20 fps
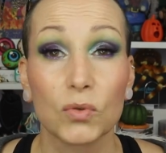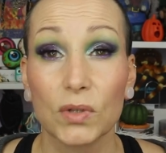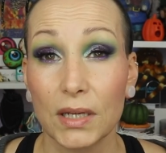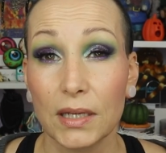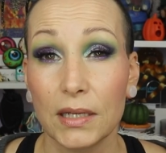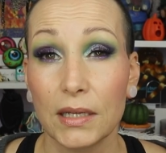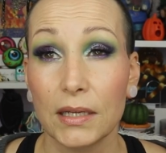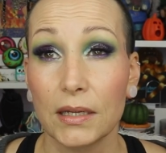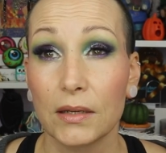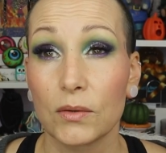
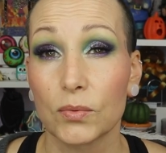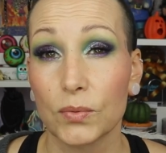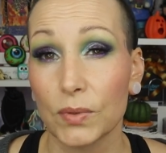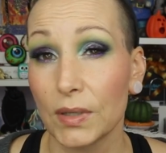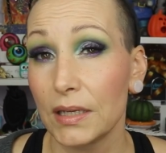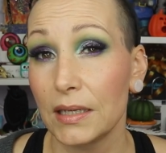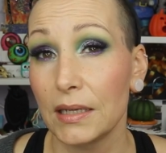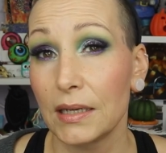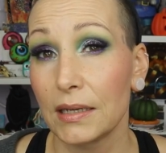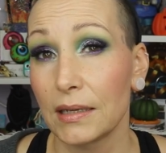really
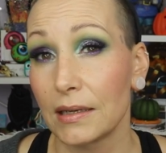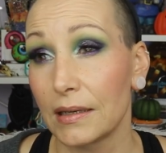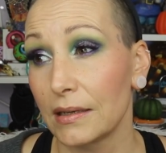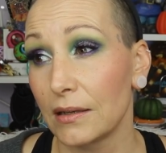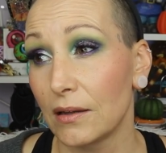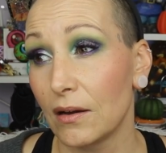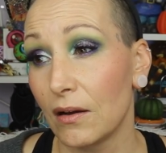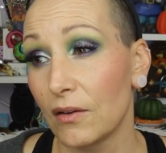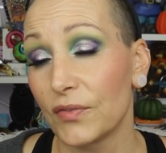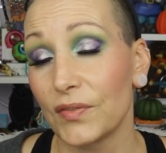really
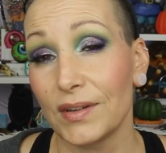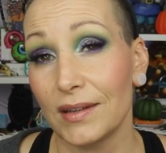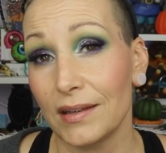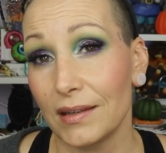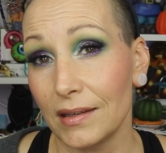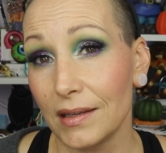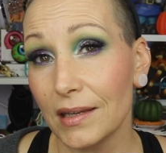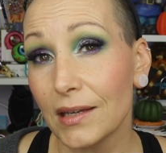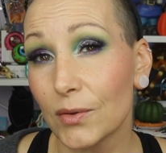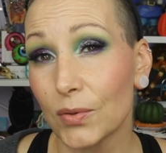love
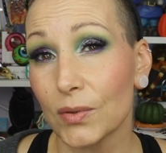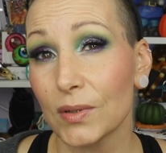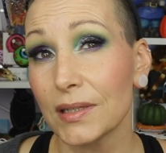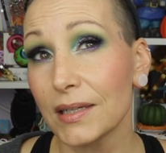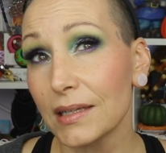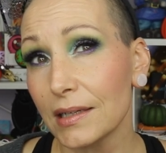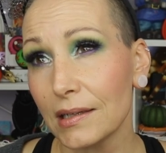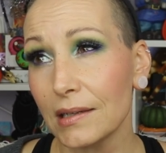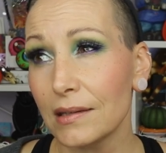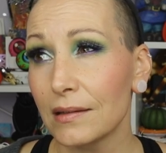
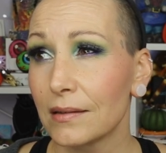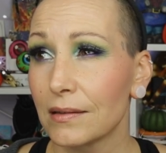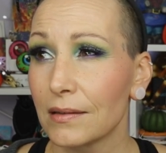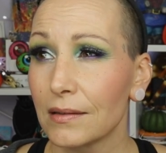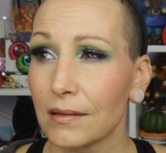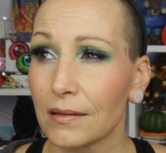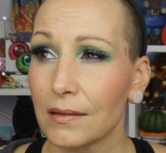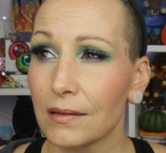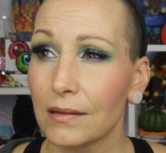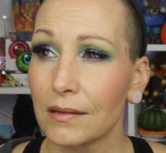equally
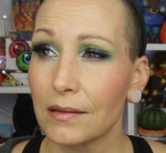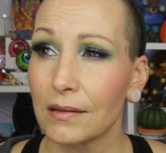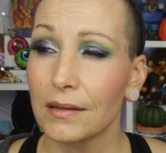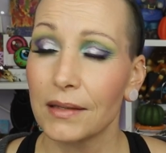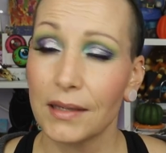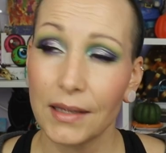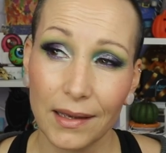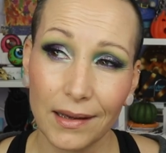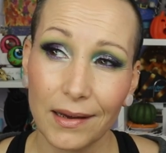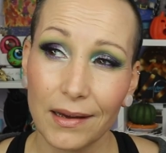
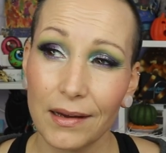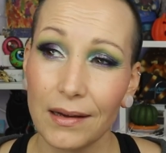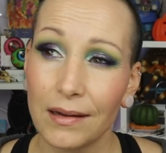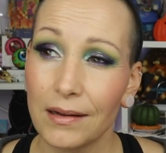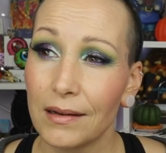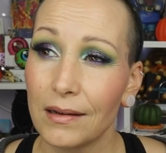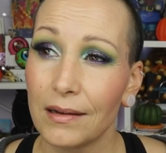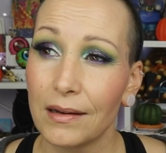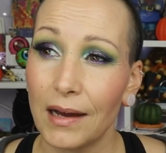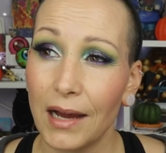yeah
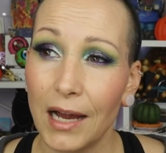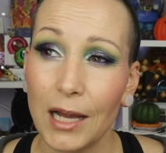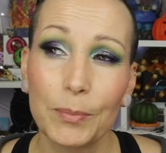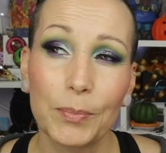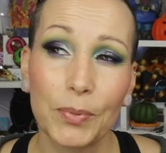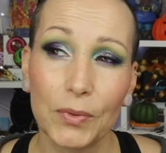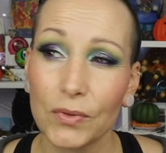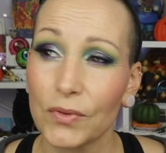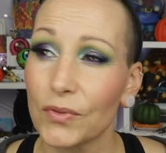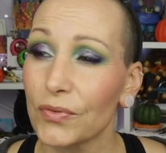
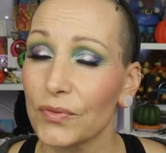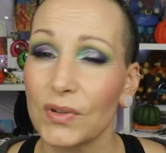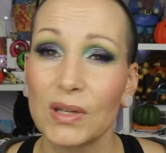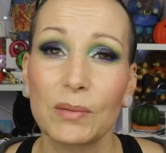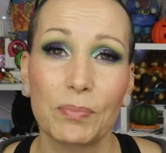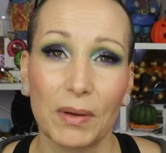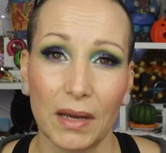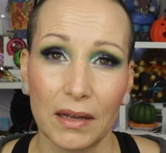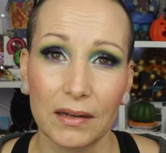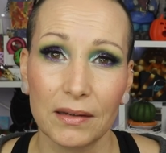I pulled
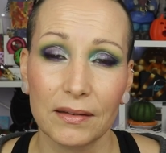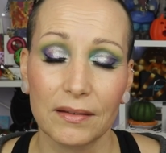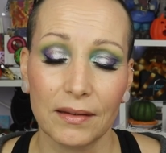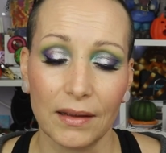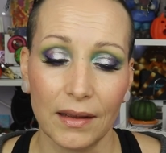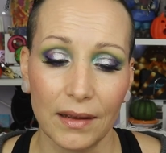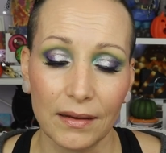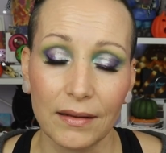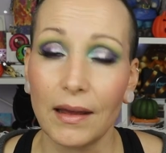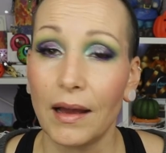three
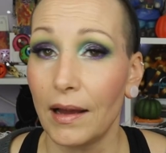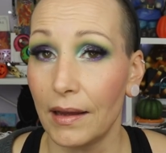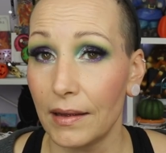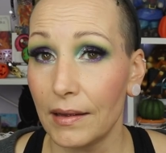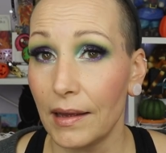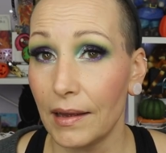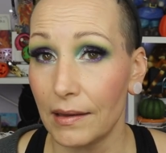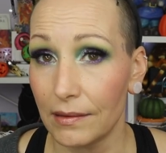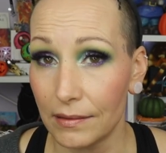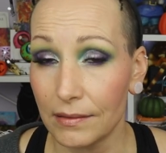palettes and
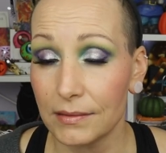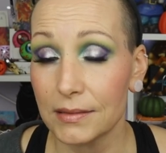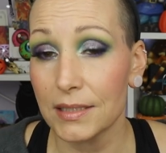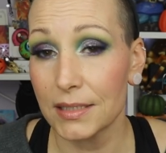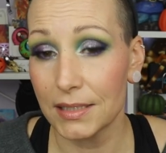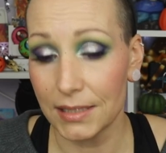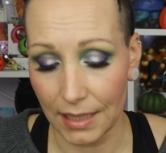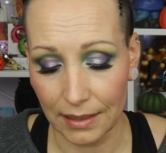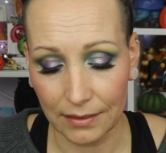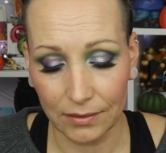I
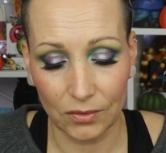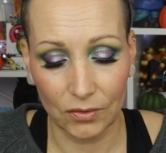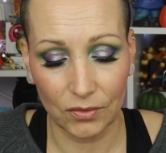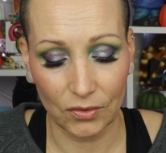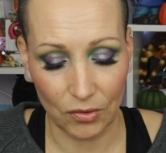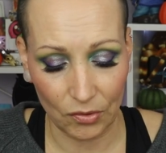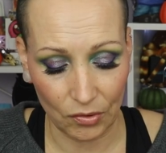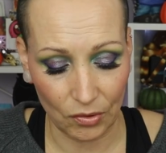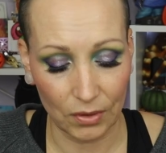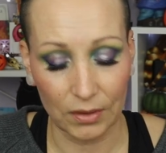
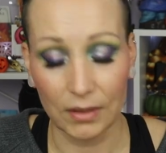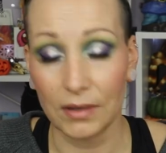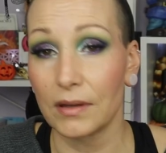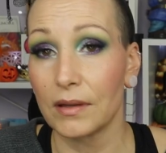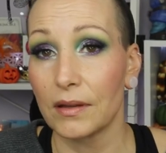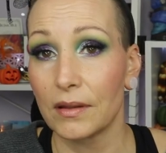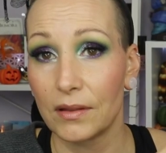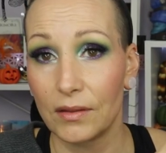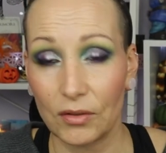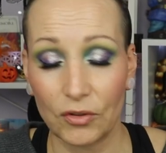settled
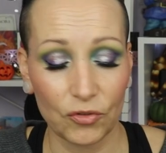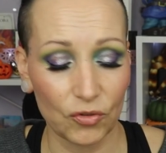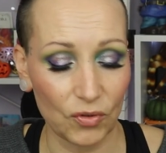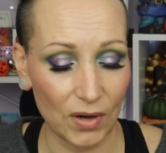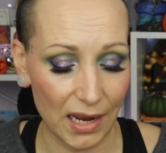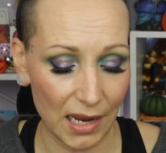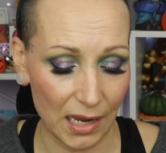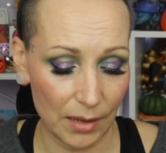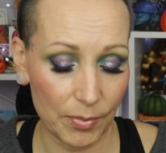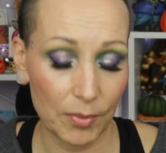on The
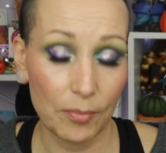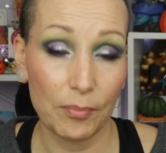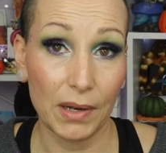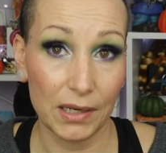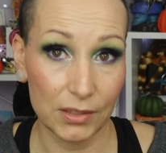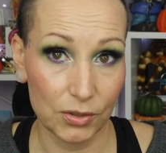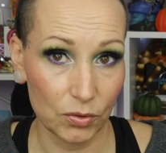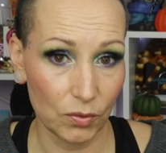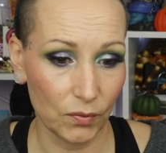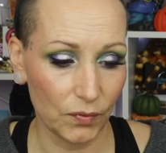Tribe
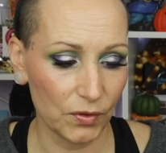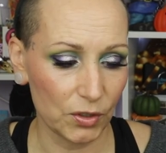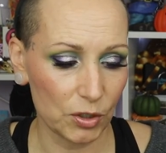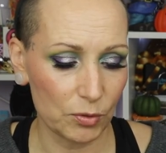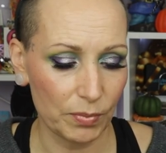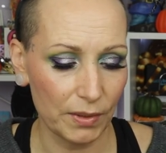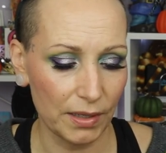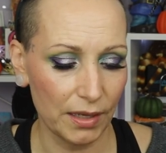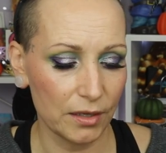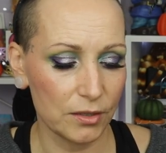by
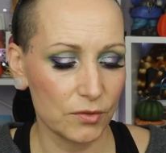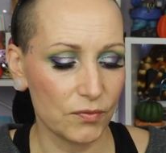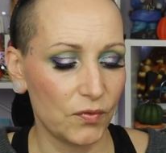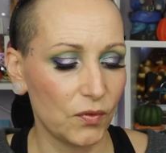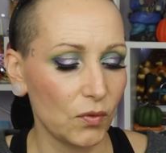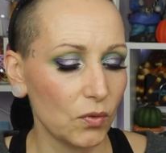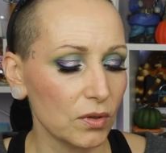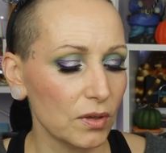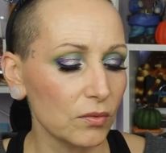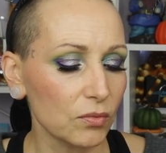Juvia's Place
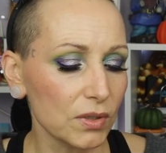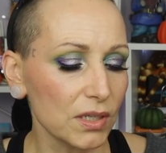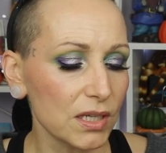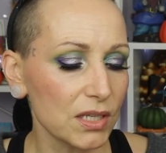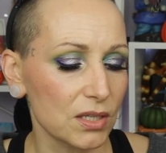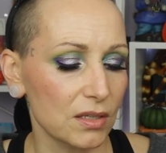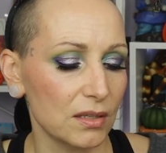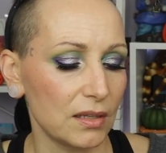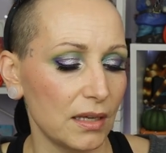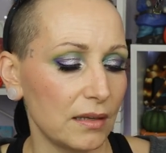for the
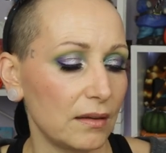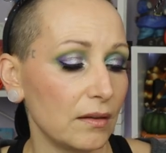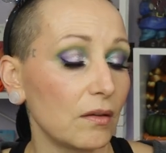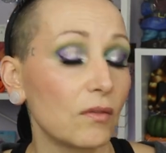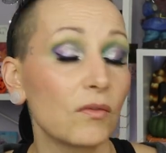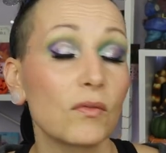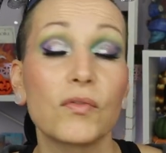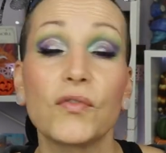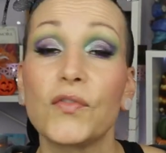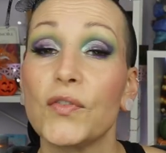reason that,
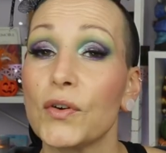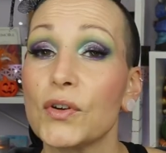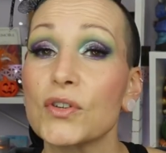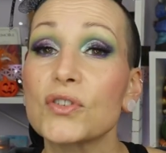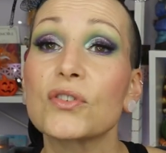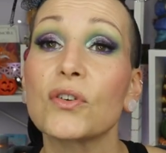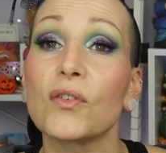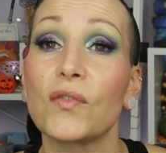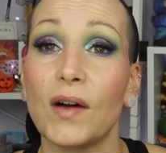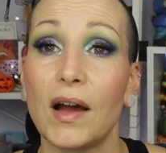
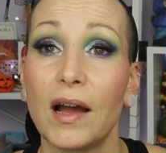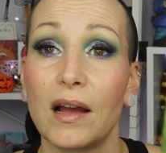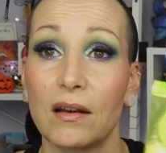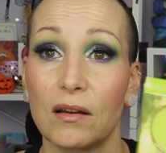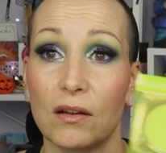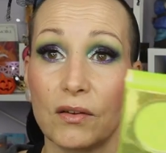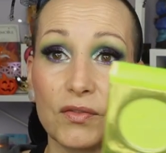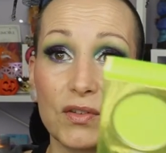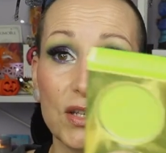first off, I